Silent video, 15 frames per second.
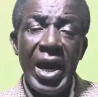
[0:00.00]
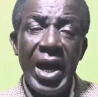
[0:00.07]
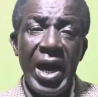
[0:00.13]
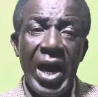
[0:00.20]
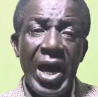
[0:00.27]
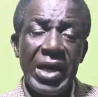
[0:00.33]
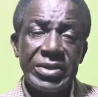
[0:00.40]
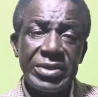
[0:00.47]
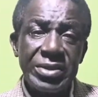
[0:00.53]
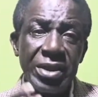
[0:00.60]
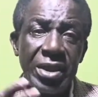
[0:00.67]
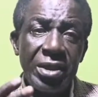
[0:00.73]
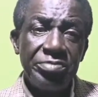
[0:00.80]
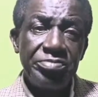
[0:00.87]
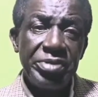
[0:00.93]
has
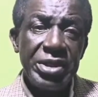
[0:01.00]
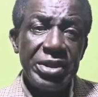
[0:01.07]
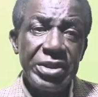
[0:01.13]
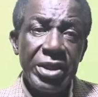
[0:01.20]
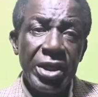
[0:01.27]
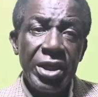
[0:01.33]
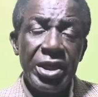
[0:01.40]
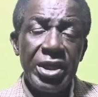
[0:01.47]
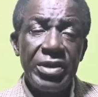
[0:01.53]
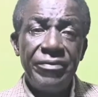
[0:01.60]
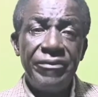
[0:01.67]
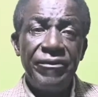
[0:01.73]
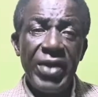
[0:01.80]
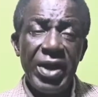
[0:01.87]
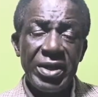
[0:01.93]
been
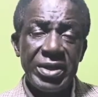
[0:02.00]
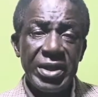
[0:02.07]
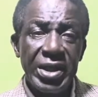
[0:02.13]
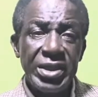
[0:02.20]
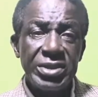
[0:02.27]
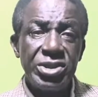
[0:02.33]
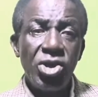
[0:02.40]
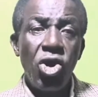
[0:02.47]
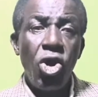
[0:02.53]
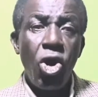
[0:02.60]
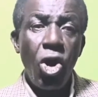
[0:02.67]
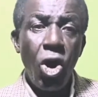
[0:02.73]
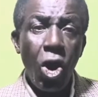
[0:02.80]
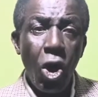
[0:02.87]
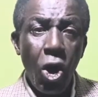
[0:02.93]
infected
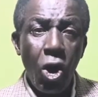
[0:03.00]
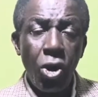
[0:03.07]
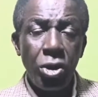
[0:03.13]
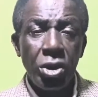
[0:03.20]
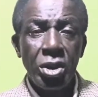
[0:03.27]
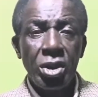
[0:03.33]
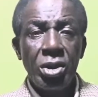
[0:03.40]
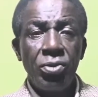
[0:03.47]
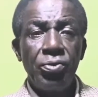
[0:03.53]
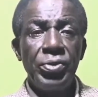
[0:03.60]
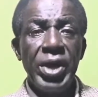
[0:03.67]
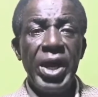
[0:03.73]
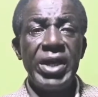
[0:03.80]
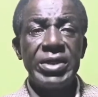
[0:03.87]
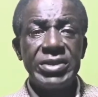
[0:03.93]
or
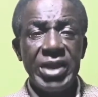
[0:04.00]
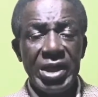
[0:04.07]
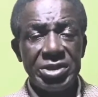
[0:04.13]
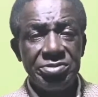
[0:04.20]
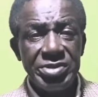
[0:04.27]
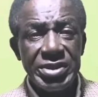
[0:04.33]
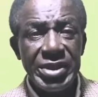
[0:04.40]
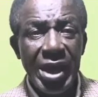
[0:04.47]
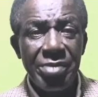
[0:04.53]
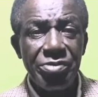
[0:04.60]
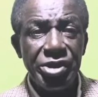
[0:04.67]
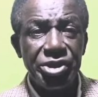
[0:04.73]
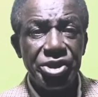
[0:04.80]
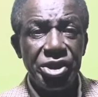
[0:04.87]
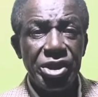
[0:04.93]
where it has been damaged.
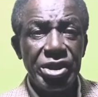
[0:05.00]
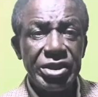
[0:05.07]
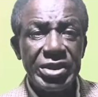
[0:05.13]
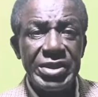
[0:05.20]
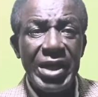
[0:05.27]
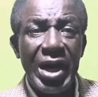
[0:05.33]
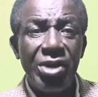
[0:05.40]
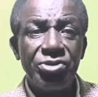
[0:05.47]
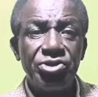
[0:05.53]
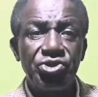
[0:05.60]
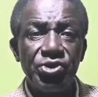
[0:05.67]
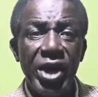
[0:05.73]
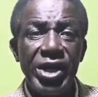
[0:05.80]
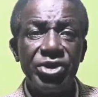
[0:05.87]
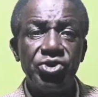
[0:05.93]
It now
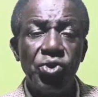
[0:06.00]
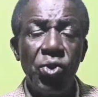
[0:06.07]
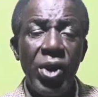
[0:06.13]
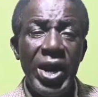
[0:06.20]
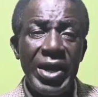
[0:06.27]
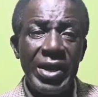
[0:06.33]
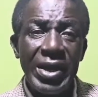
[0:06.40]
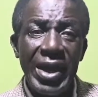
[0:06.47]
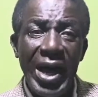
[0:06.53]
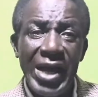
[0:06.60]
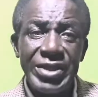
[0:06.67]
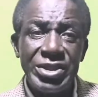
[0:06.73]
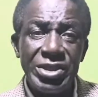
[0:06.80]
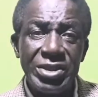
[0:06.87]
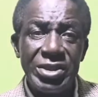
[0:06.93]
tries to
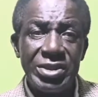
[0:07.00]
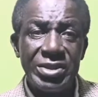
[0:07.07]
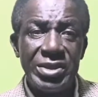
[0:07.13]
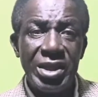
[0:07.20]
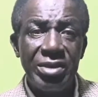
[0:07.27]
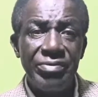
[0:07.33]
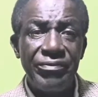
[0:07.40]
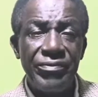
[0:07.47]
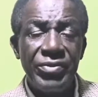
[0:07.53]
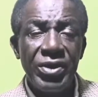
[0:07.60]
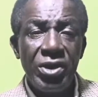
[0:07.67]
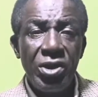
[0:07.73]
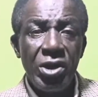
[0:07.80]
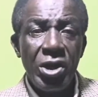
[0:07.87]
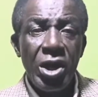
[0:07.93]
enlarge itself,
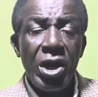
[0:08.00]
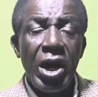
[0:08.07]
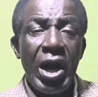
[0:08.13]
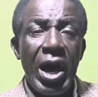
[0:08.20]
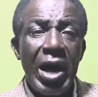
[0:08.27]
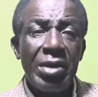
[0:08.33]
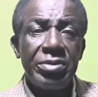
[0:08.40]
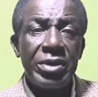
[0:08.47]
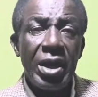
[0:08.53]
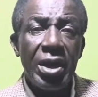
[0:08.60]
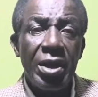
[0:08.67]
and